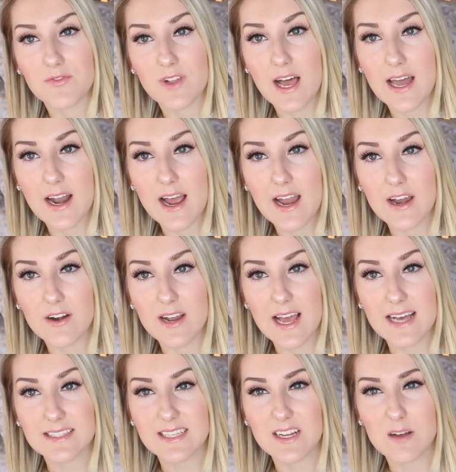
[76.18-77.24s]
a flat iron. It
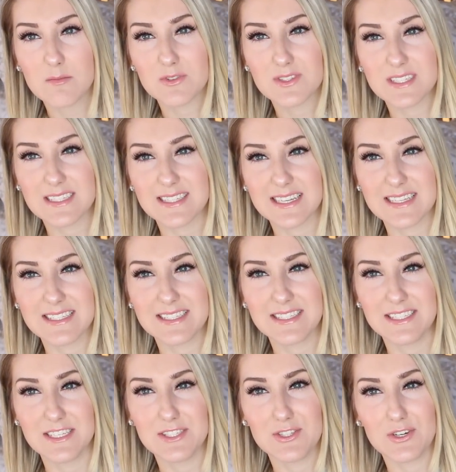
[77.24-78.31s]
has almost this
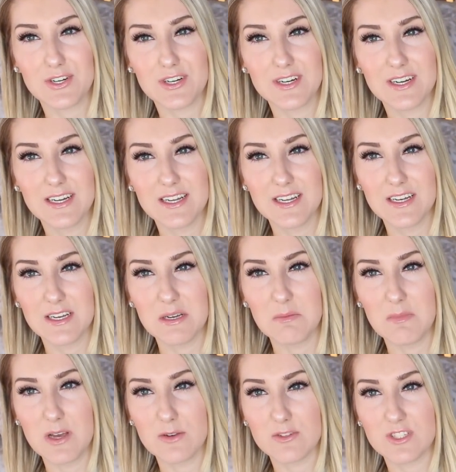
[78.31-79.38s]
scissor
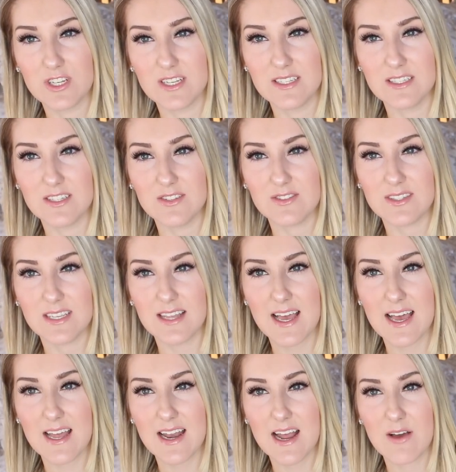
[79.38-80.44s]
motion. Do you see
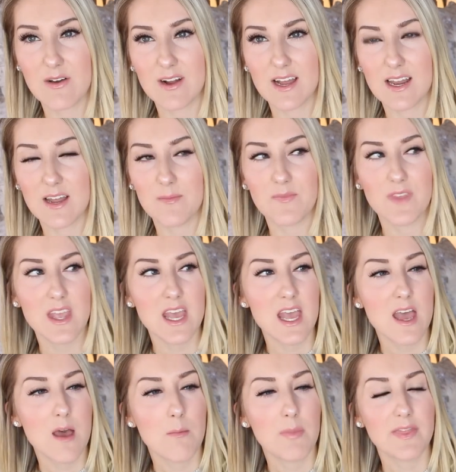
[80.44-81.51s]
that? How it kind of...
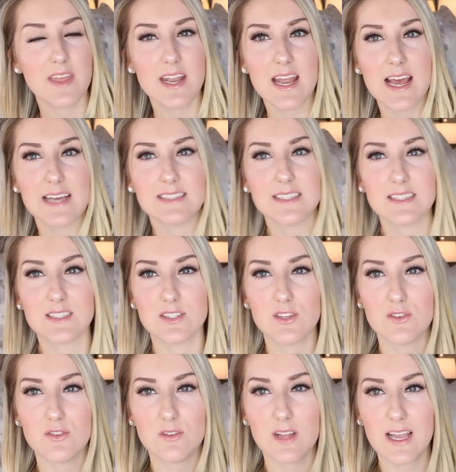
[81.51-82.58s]
But then it has this
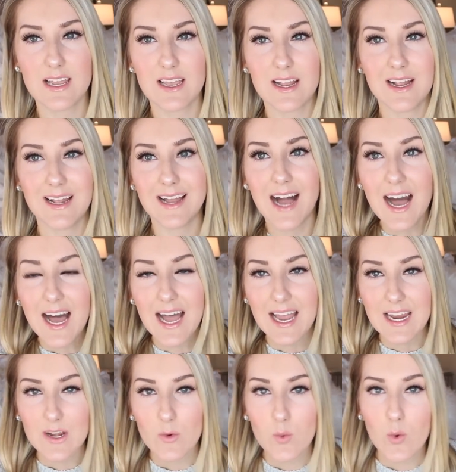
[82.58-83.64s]
little
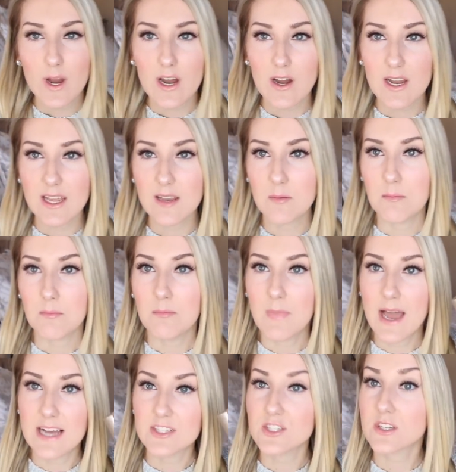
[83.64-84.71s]
guide where it
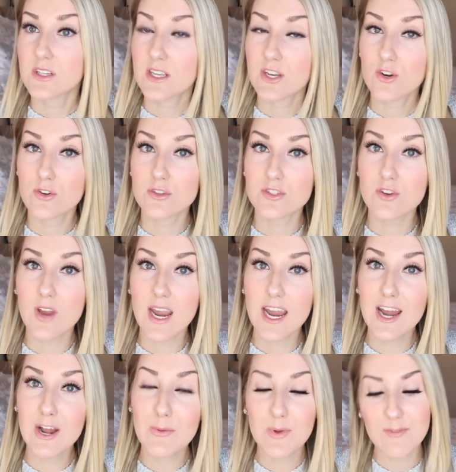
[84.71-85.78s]
magically curls your
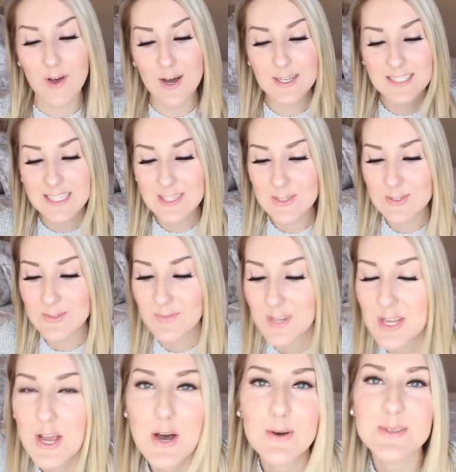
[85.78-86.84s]
hair. We've all seen those
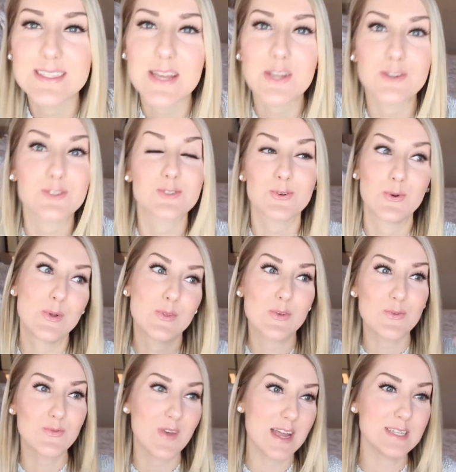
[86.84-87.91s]
videos, you're scrolling
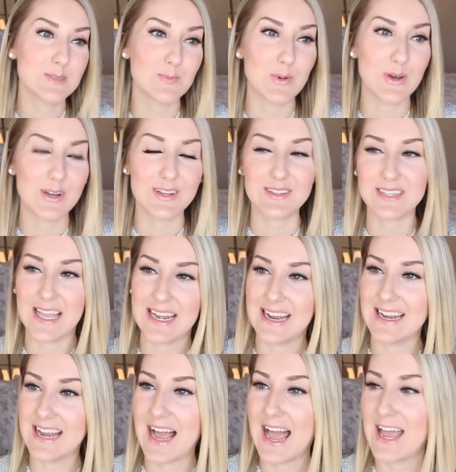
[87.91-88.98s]
through Facebook late
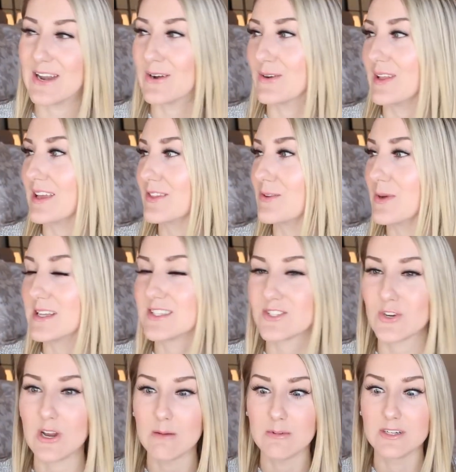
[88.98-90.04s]
at night or through
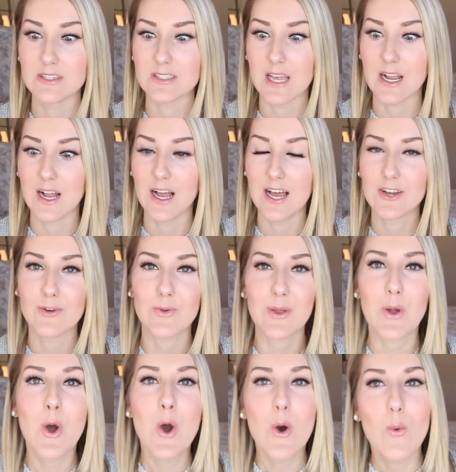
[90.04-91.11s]
Instagram, and you're just God, you're
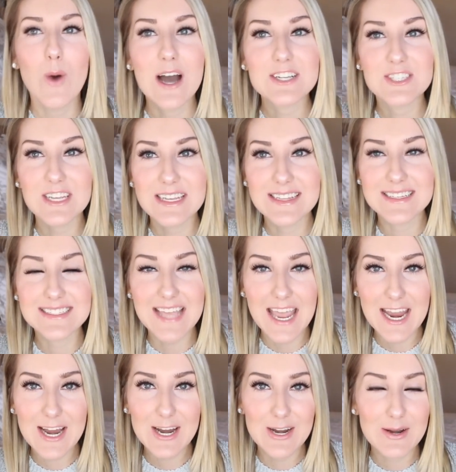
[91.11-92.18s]
watching this
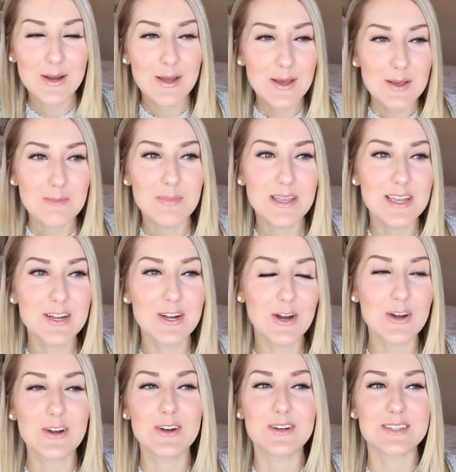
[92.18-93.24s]
hair being
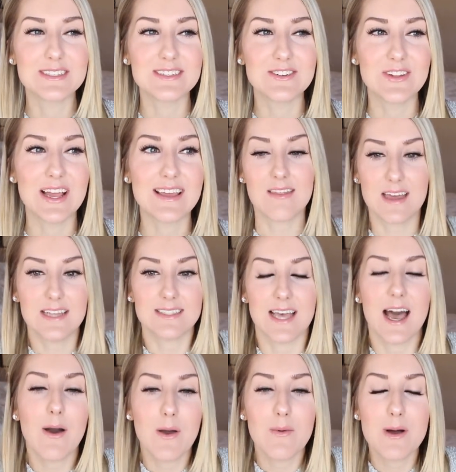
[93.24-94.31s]
curled, and you're like, that's
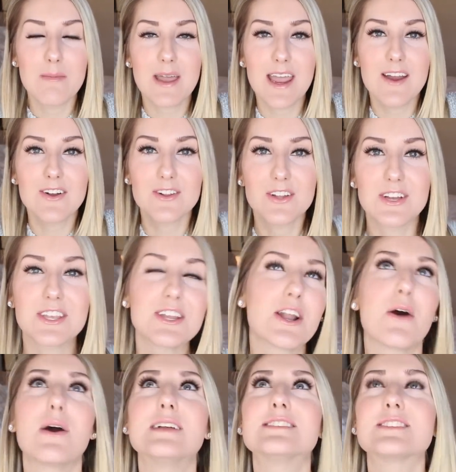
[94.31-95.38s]
how I want my hair to look, you
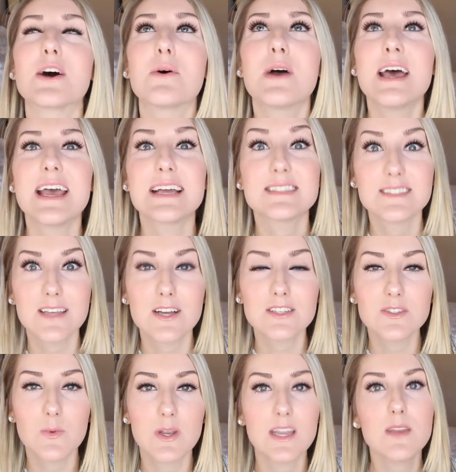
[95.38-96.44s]
know? And so it
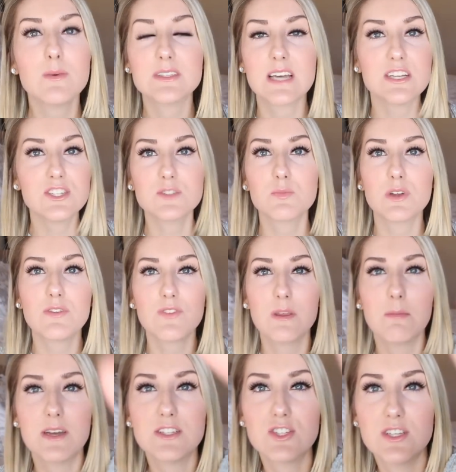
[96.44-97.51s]
sucks you in. Anyways, I just
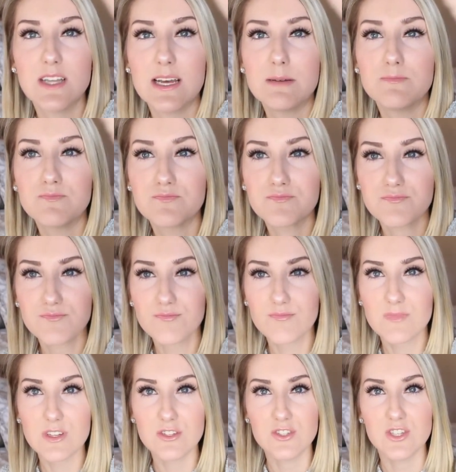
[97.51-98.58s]
briefly mentioned it.
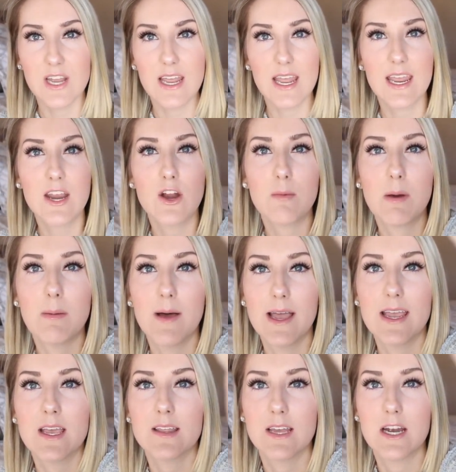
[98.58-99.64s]
Giant hair on
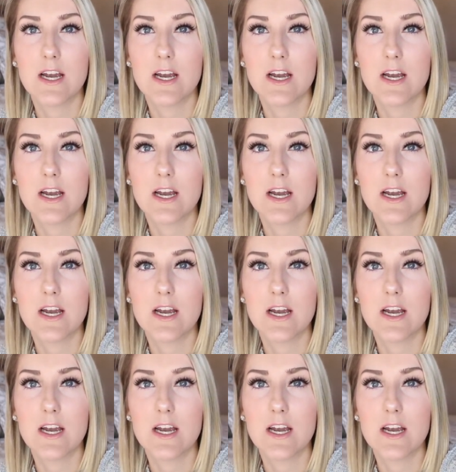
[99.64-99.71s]
my mic